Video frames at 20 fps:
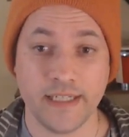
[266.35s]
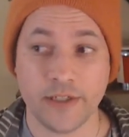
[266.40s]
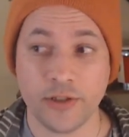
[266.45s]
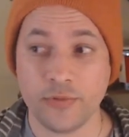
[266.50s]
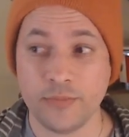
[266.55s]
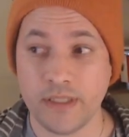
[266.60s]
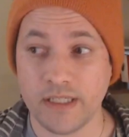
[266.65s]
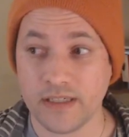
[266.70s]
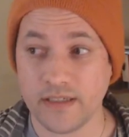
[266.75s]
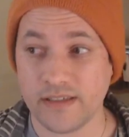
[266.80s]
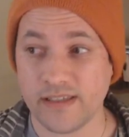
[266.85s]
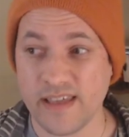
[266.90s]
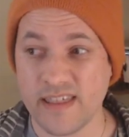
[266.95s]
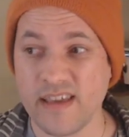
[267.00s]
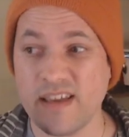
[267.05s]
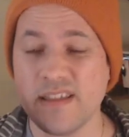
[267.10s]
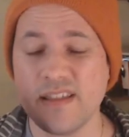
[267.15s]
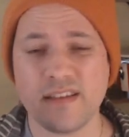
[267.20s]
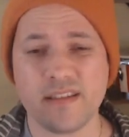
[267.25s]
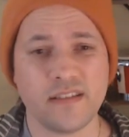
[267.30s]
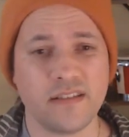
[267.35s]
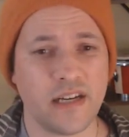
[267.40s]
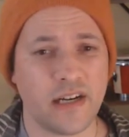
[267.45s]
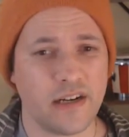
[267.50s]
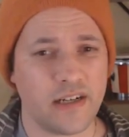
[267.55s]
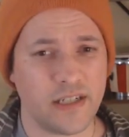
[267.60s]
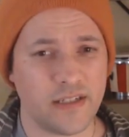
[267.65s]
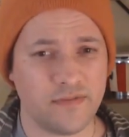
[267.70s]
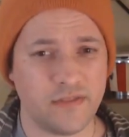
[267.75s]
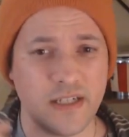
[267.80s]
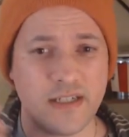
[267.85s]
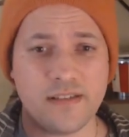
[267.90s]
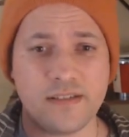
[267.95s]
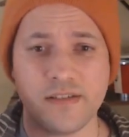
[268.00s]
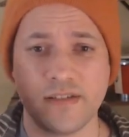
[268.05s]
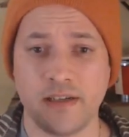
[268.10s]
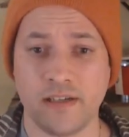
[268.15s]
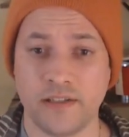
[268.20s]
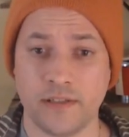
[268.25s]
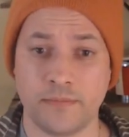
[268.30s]
because I think this narrative does
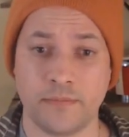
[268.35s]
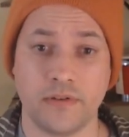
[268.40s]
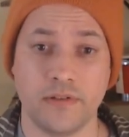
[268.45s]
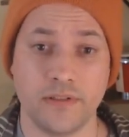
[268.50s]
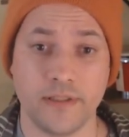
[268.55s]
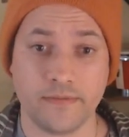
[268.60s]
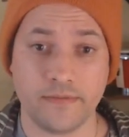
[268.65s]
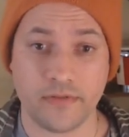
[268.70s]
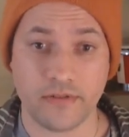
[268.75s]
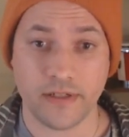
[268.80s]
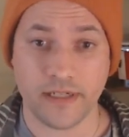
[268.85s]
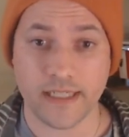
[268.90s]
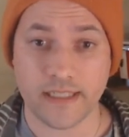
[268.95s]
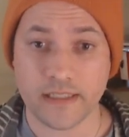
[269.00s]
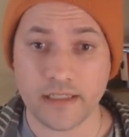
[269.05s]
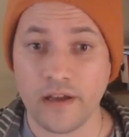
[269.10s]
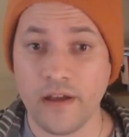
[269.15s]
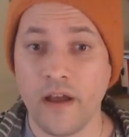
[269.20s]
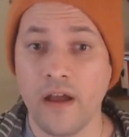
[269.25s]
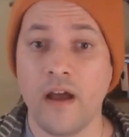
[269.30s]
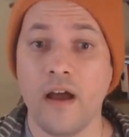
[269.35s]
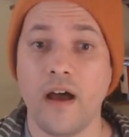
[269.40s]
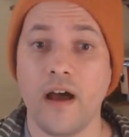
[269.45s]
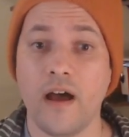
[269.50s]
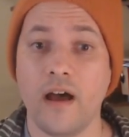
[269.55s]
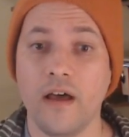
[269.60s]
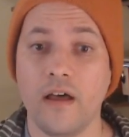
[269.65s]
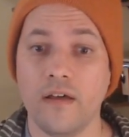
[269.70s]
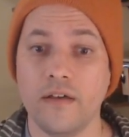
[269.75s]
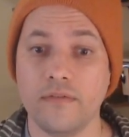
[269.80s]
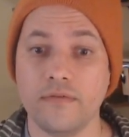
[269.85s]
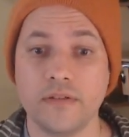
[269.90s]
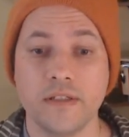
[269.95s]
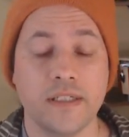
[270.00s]
tend to proliferate of,